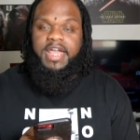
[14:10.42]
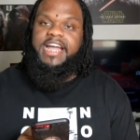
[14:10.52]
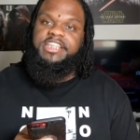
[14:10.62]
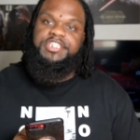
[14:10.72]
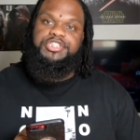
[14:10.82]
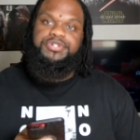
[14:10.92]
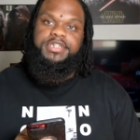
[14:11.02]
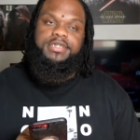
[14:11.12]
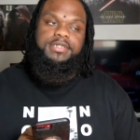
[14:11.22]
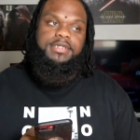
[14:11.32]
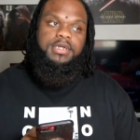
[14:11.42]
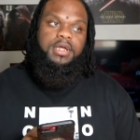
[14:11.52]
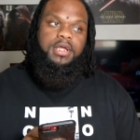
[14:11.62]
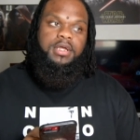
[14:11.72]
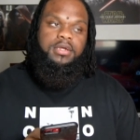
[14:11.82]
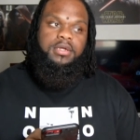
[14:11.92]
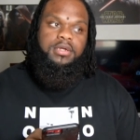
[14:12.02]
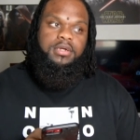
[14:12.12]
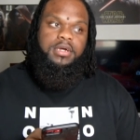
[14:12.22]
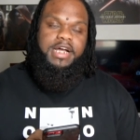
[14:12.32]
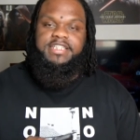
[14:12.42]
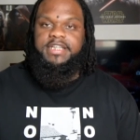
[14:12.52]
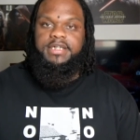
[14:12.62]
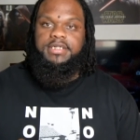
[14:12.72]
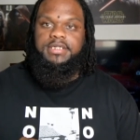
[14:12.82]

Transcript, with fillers: actually shooting, I take